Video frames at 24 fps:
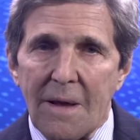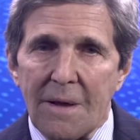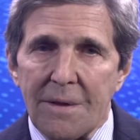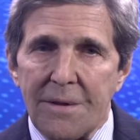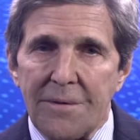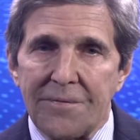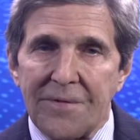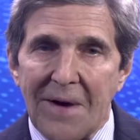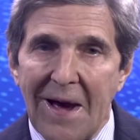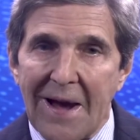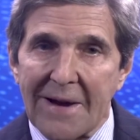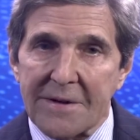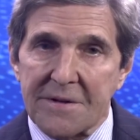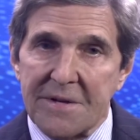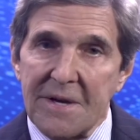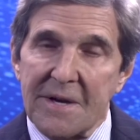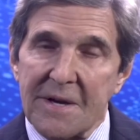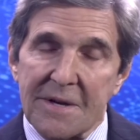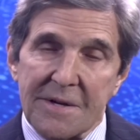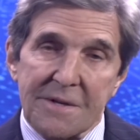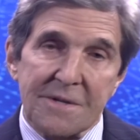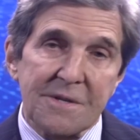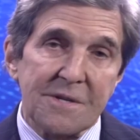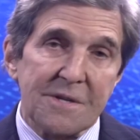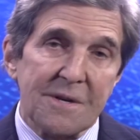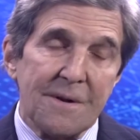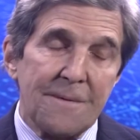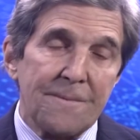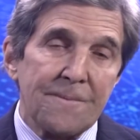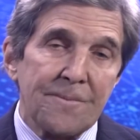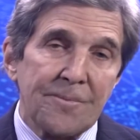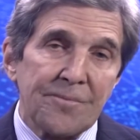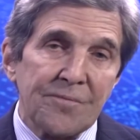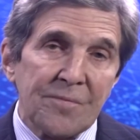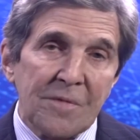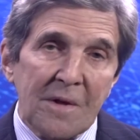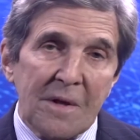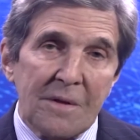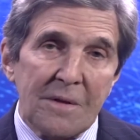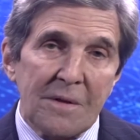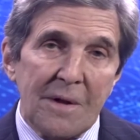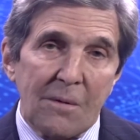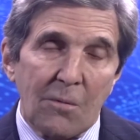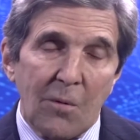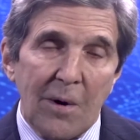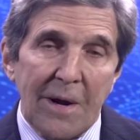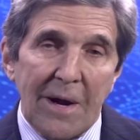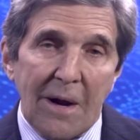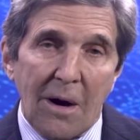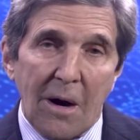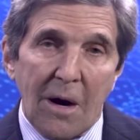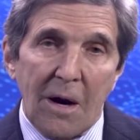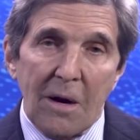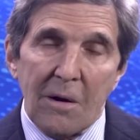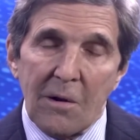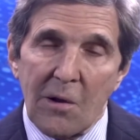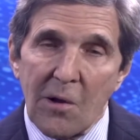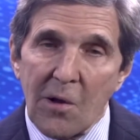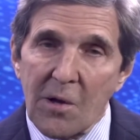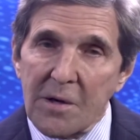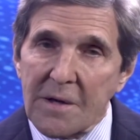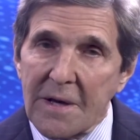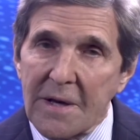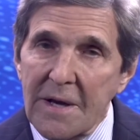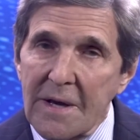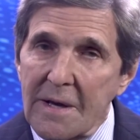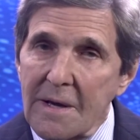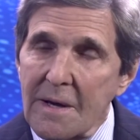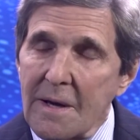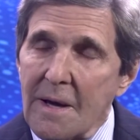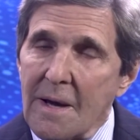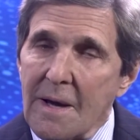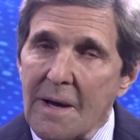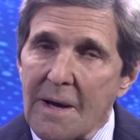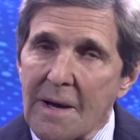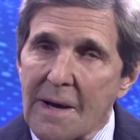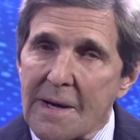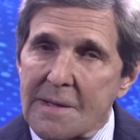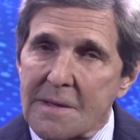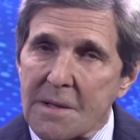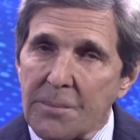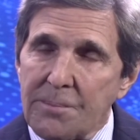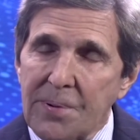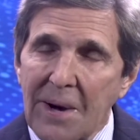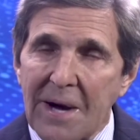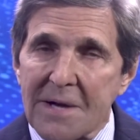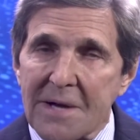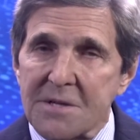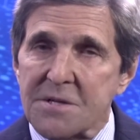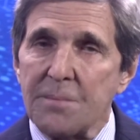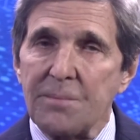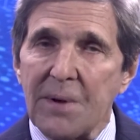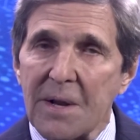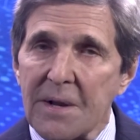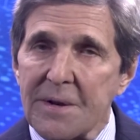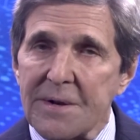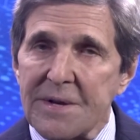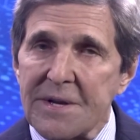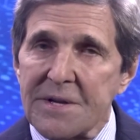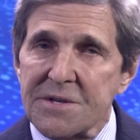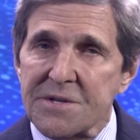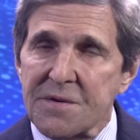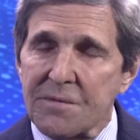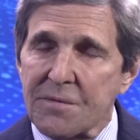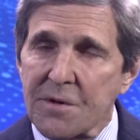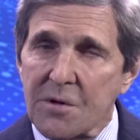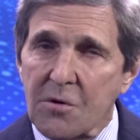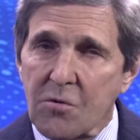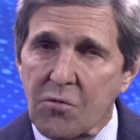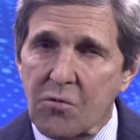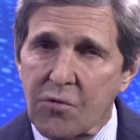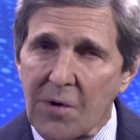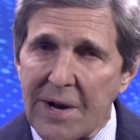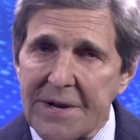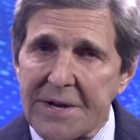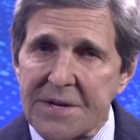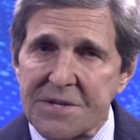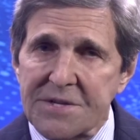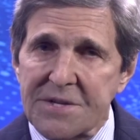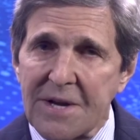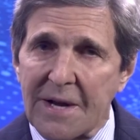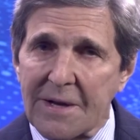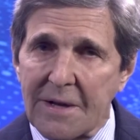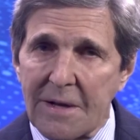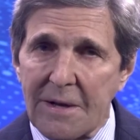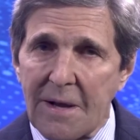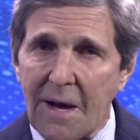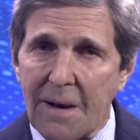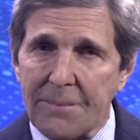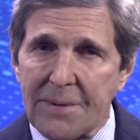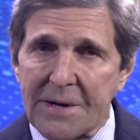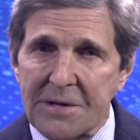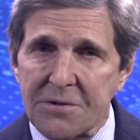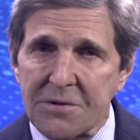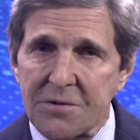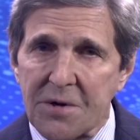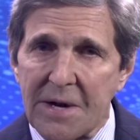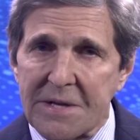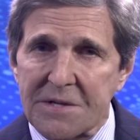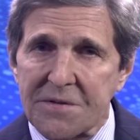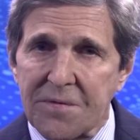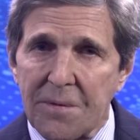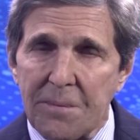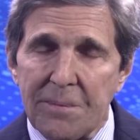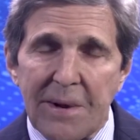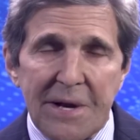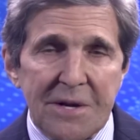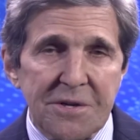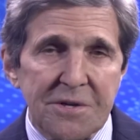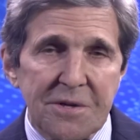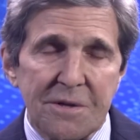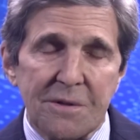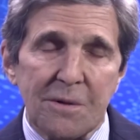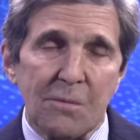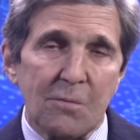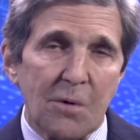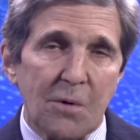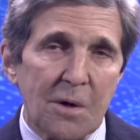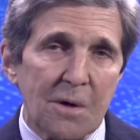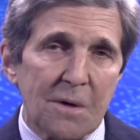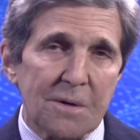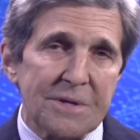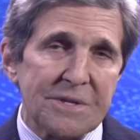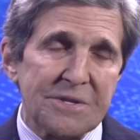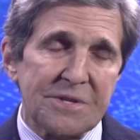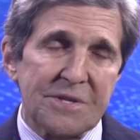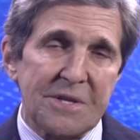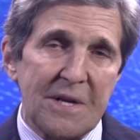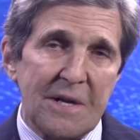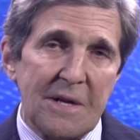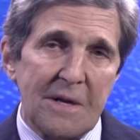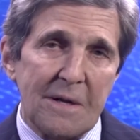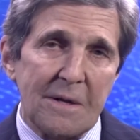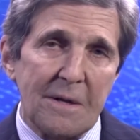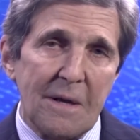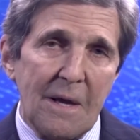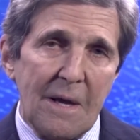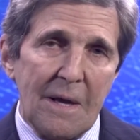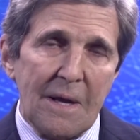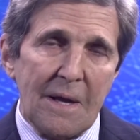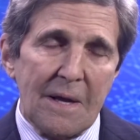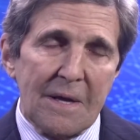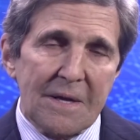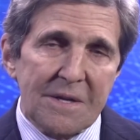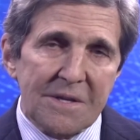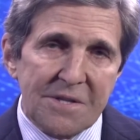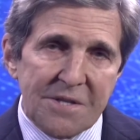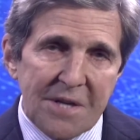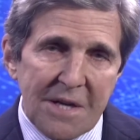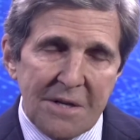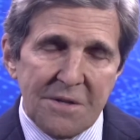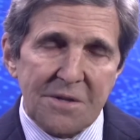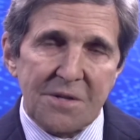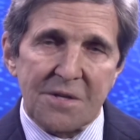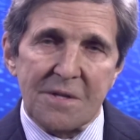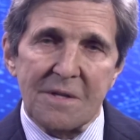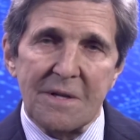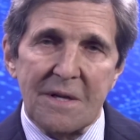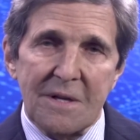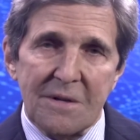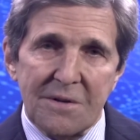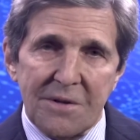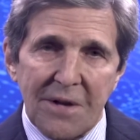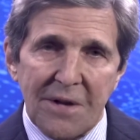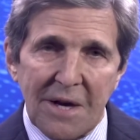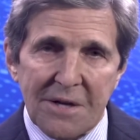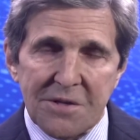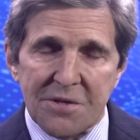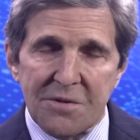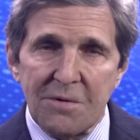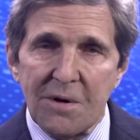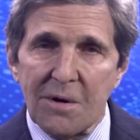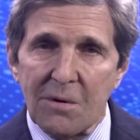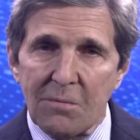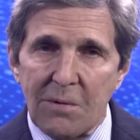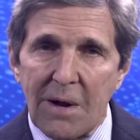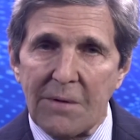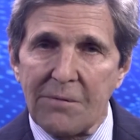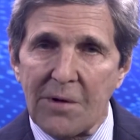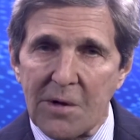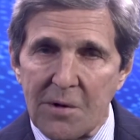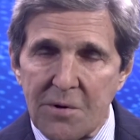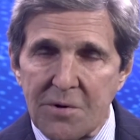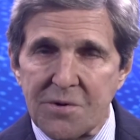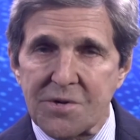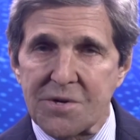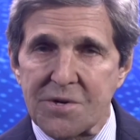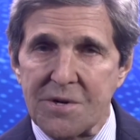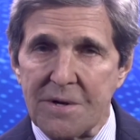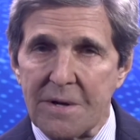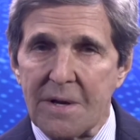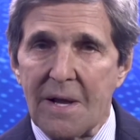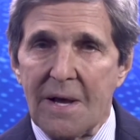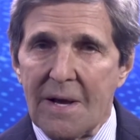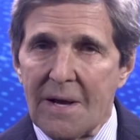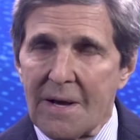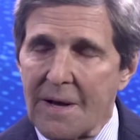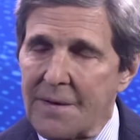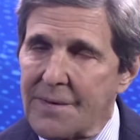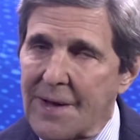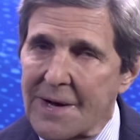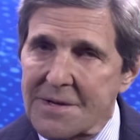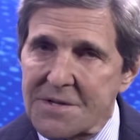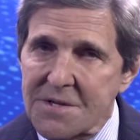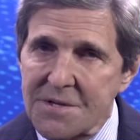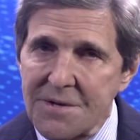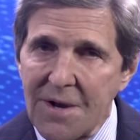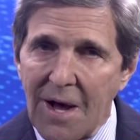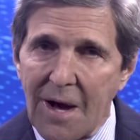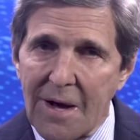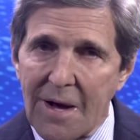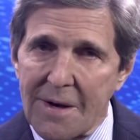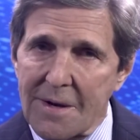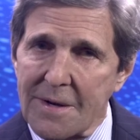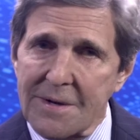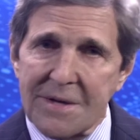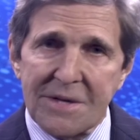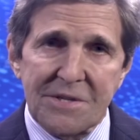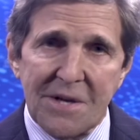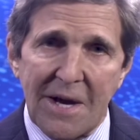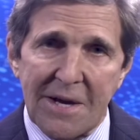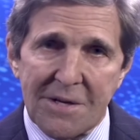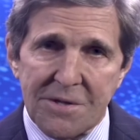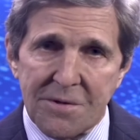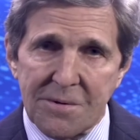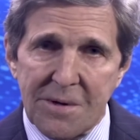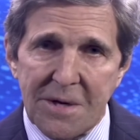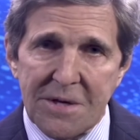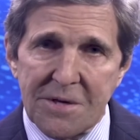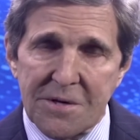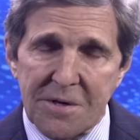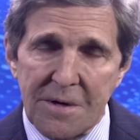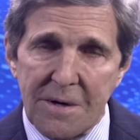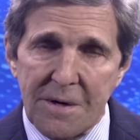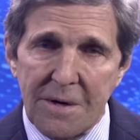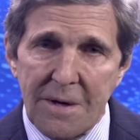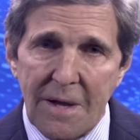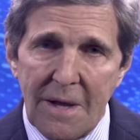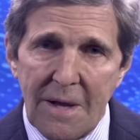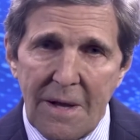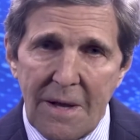The fact is that we are looking at the possibilities of the greatest economic transformation the world has seen since the Industrial Revolution. And that's not an exaggeration.